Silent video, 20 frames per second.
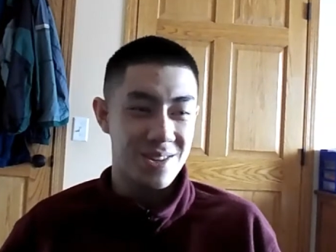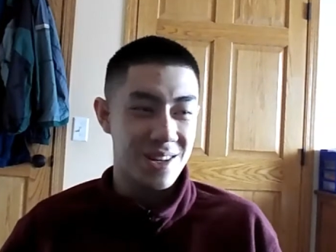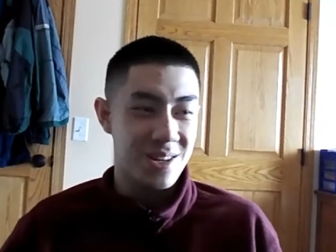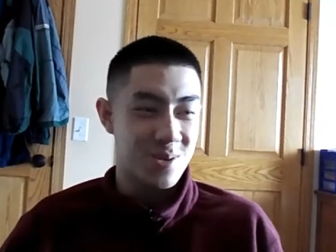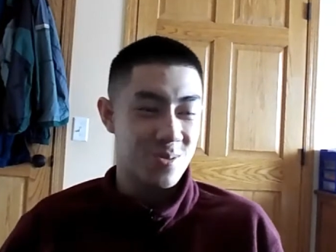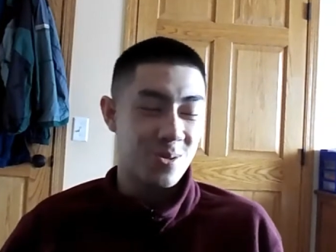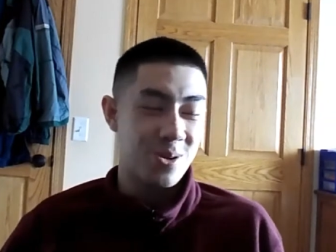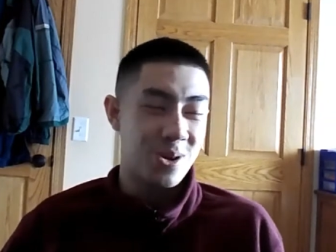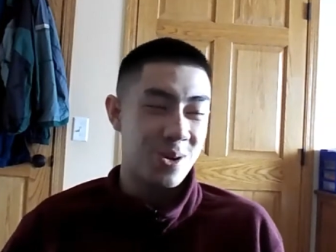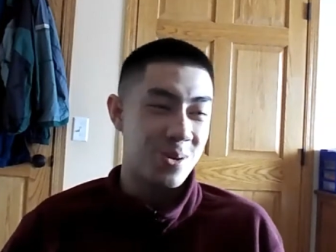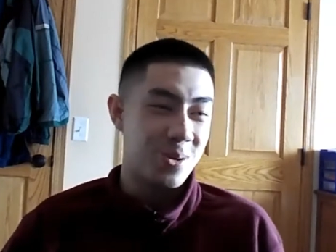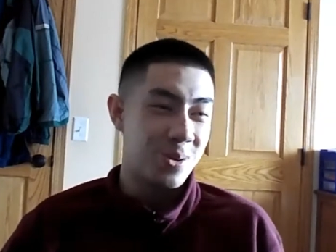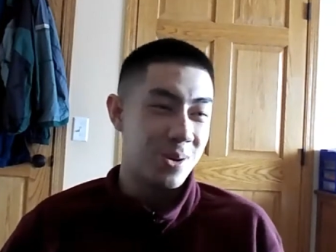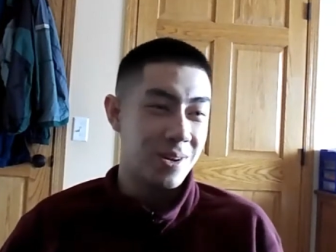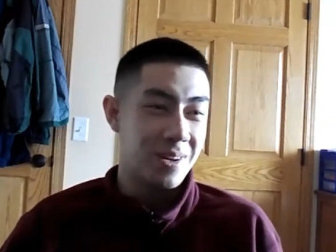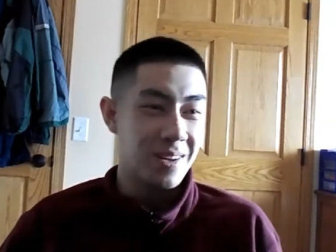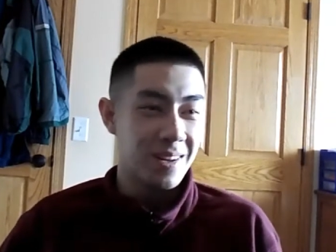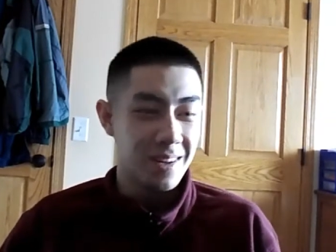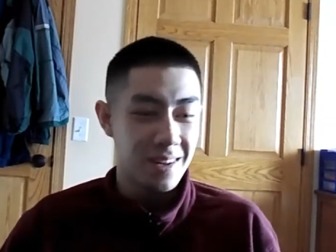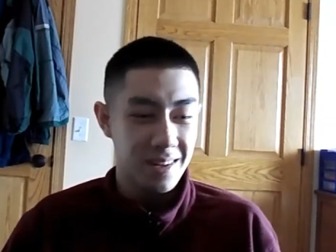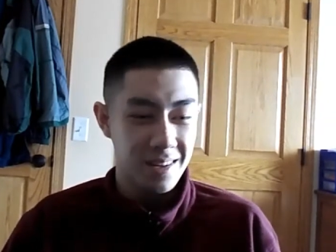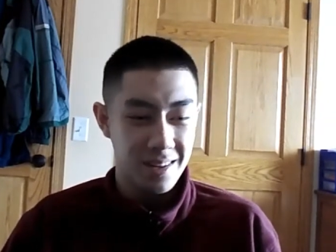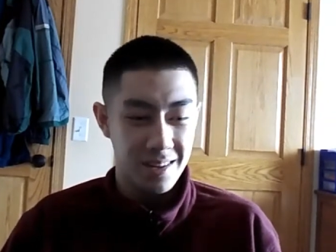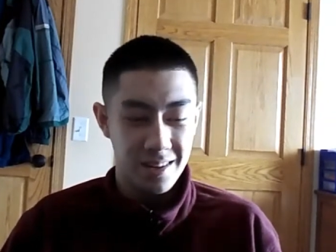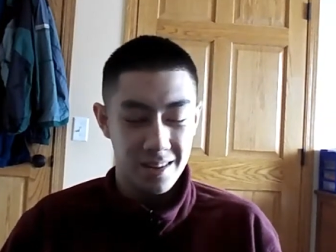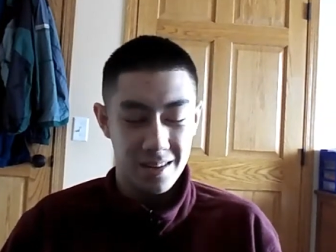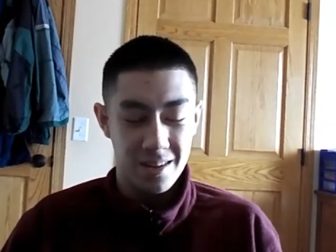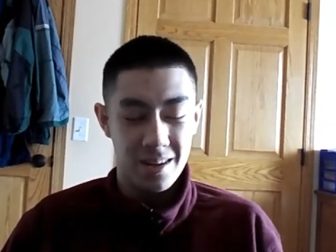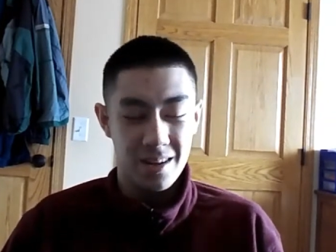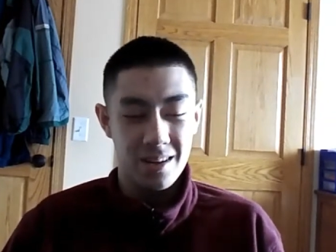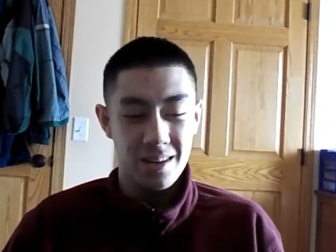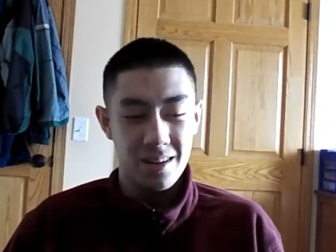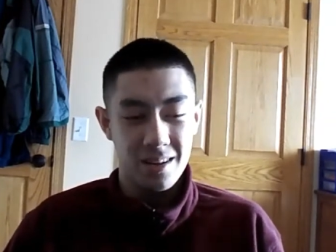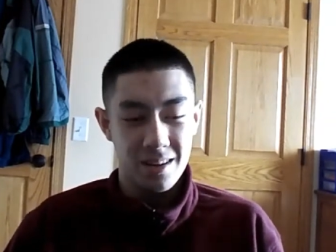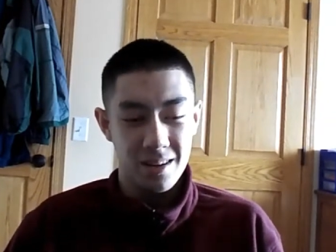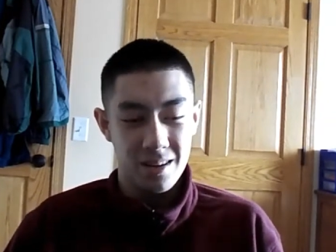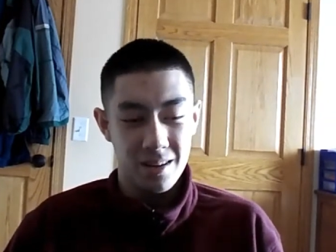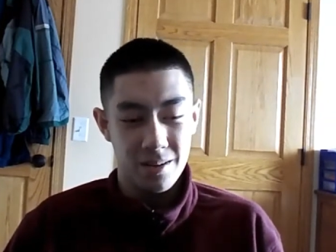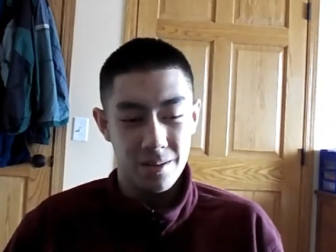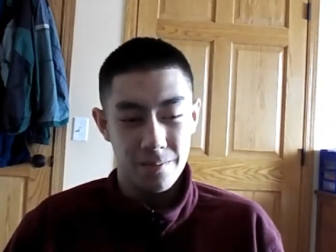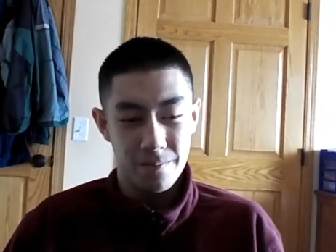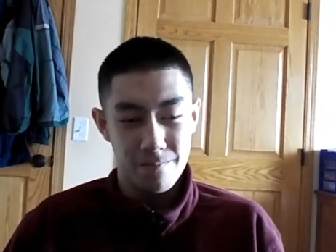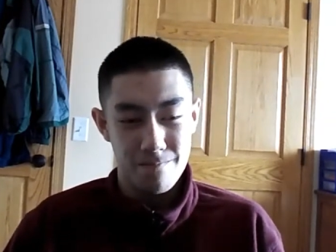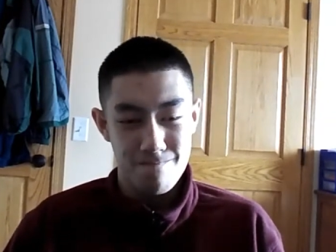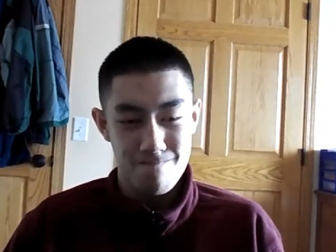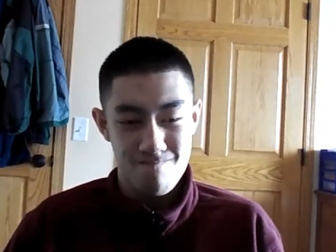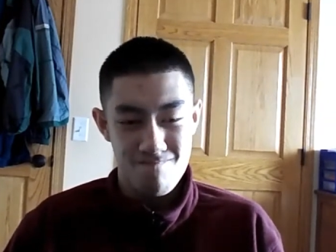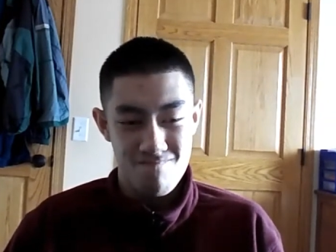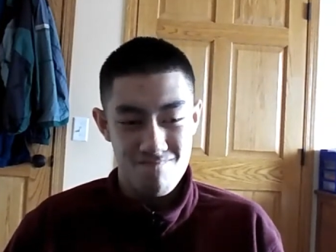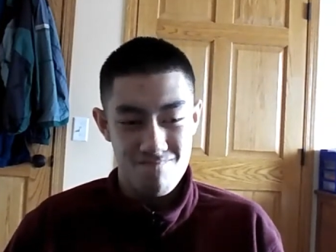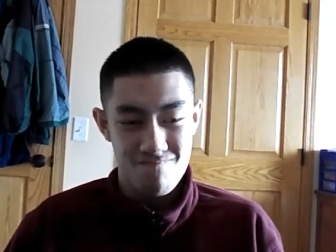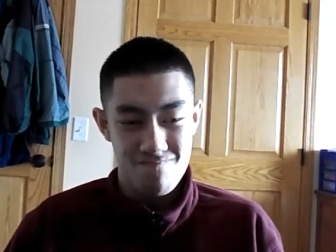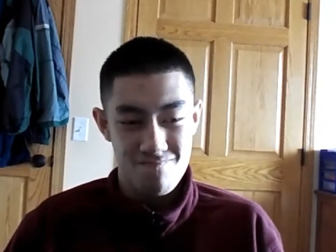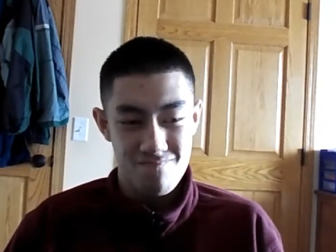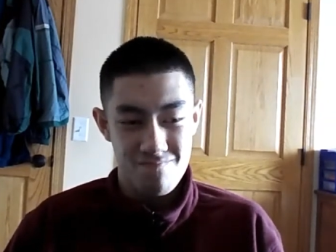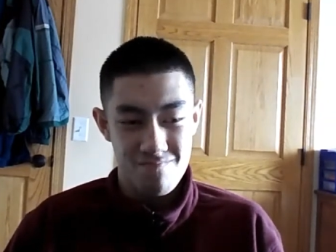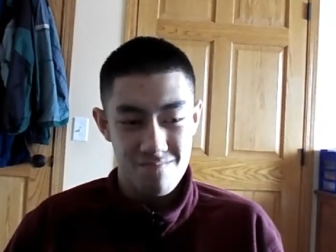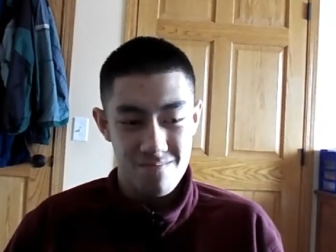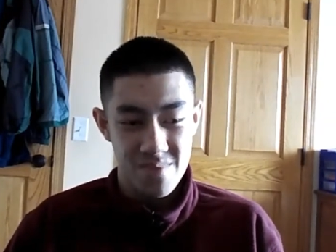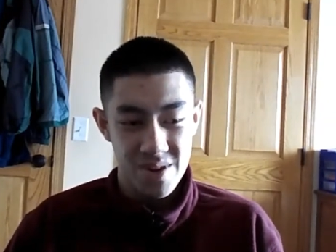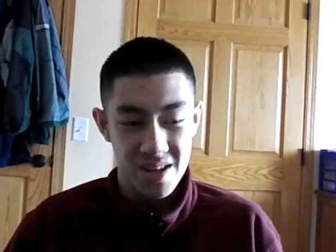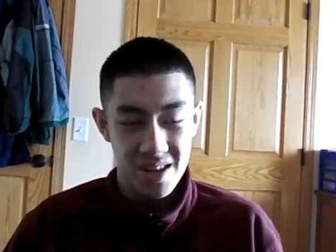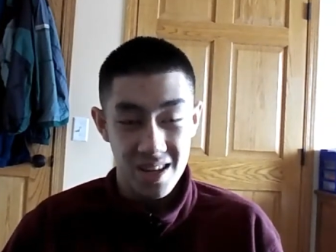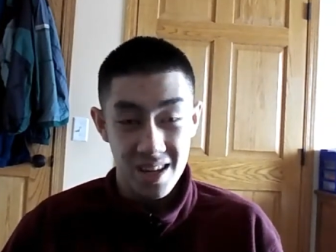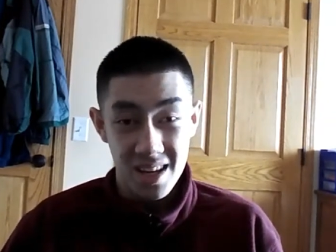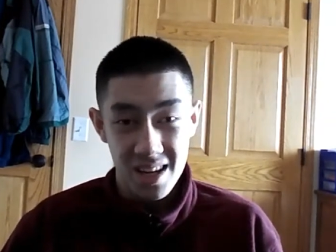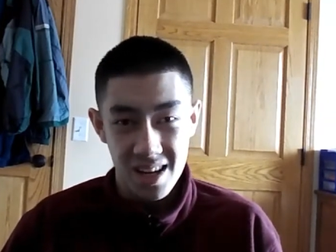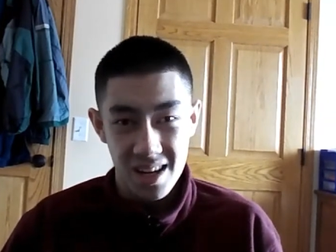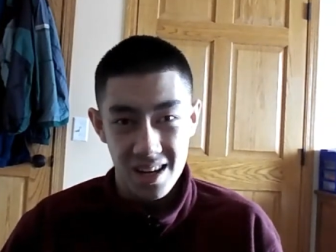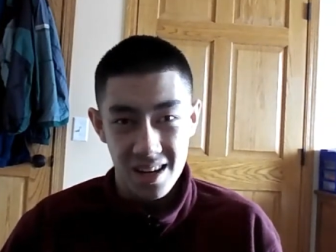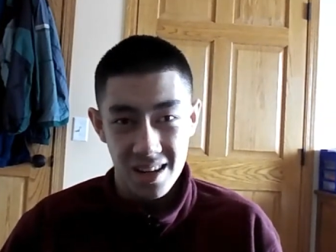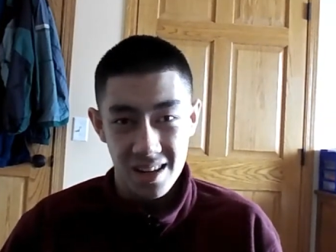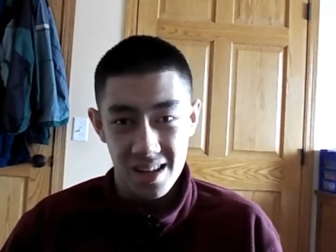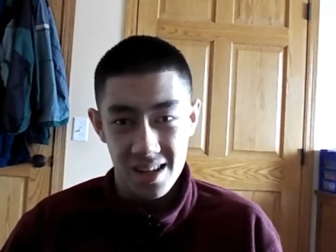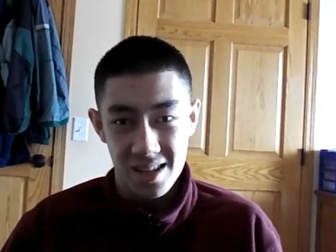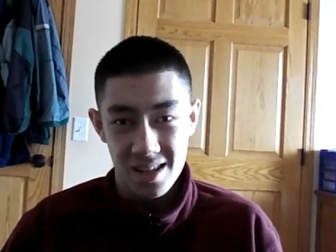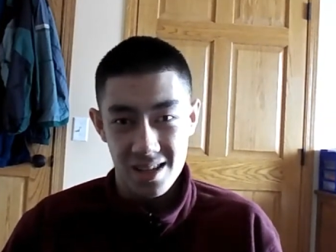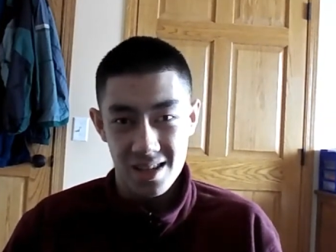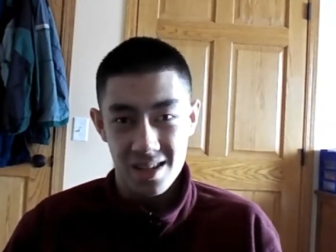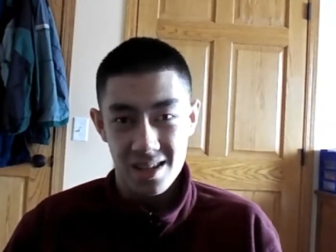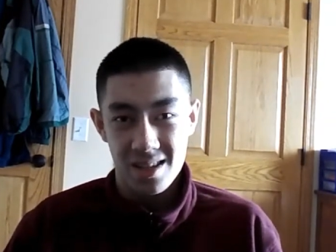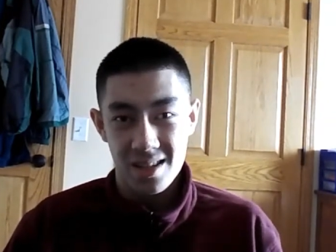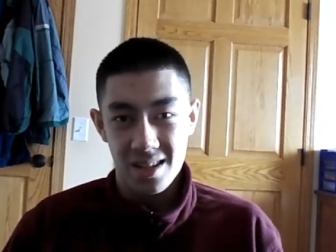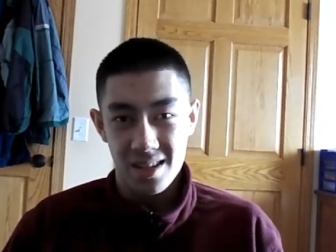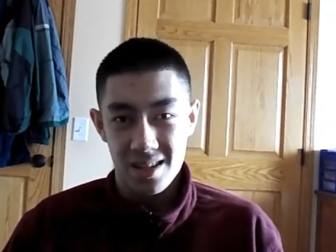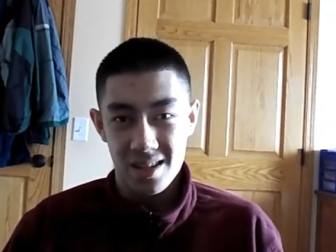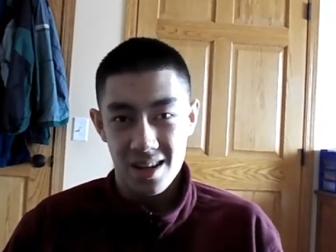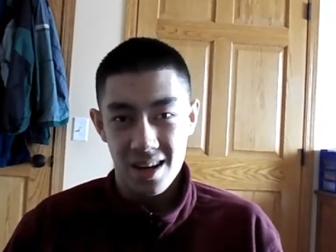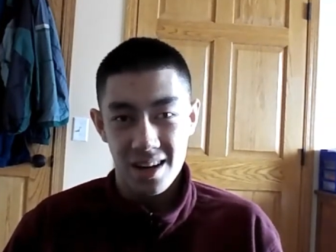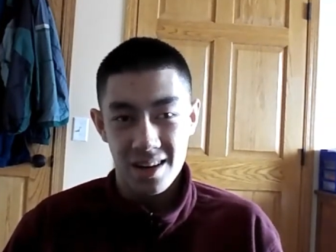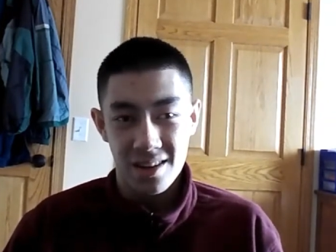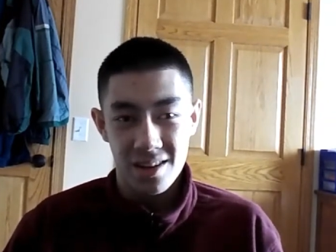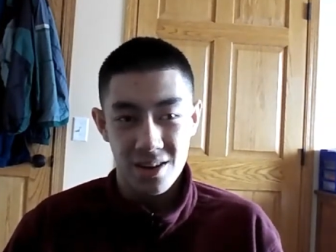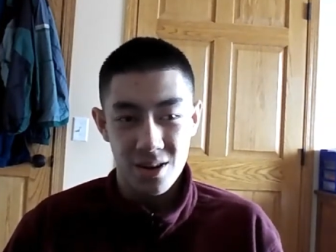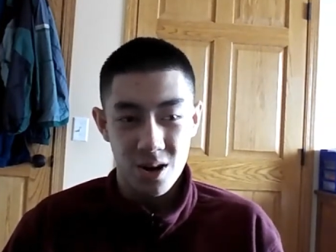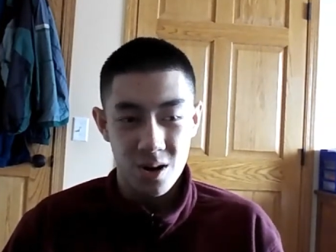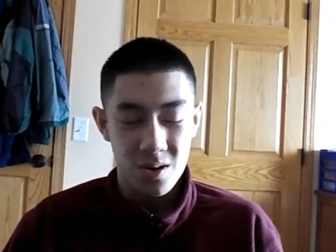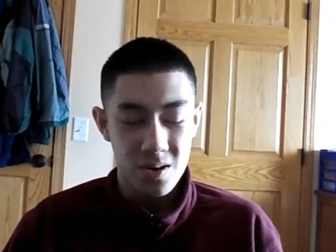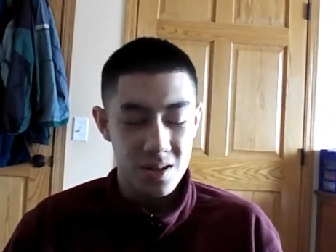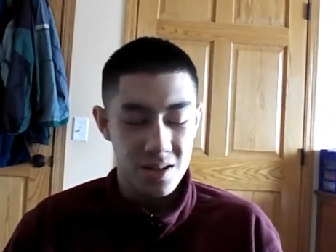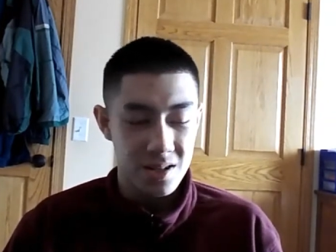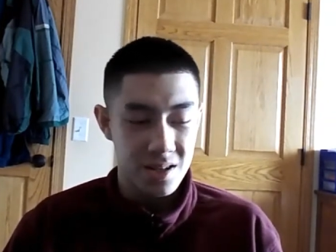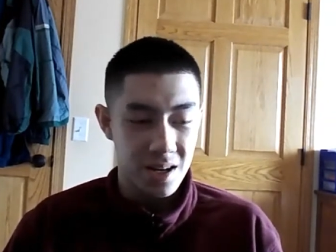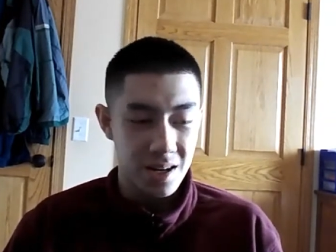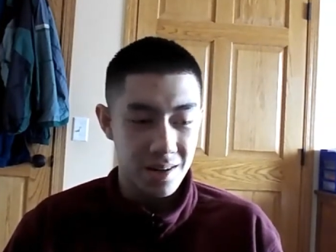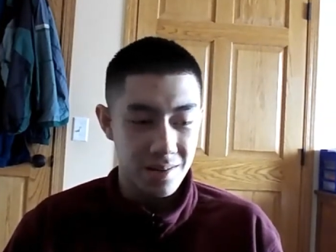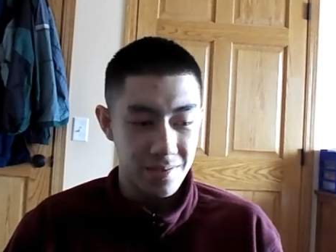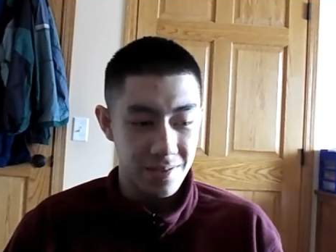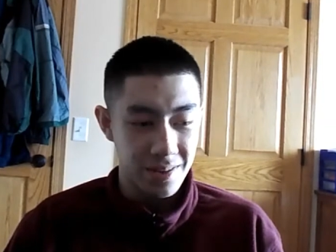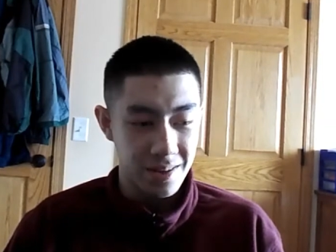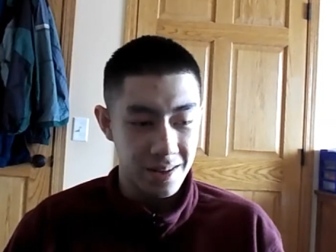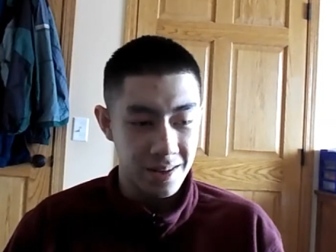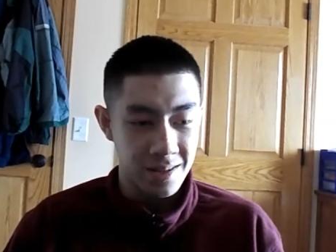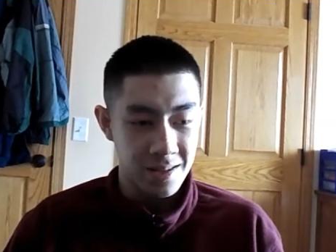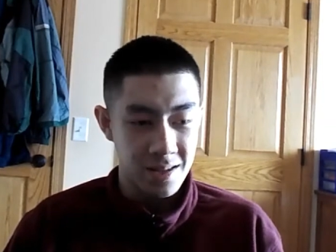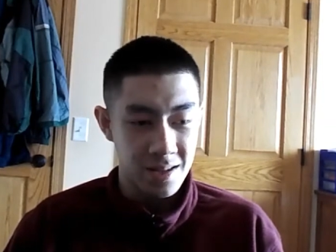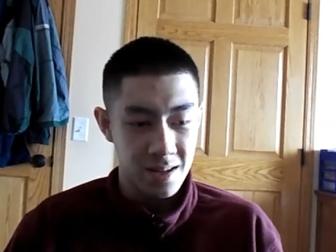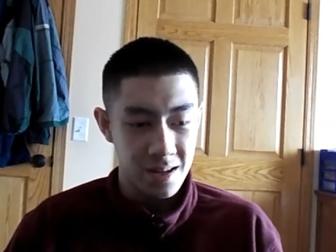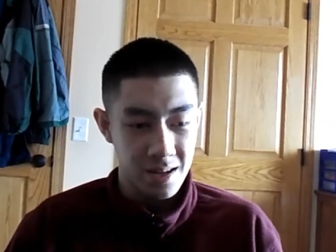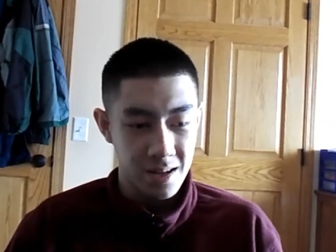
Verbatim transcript: that's pretty cool. Um, but yeah, that's that's kind of the current state of things.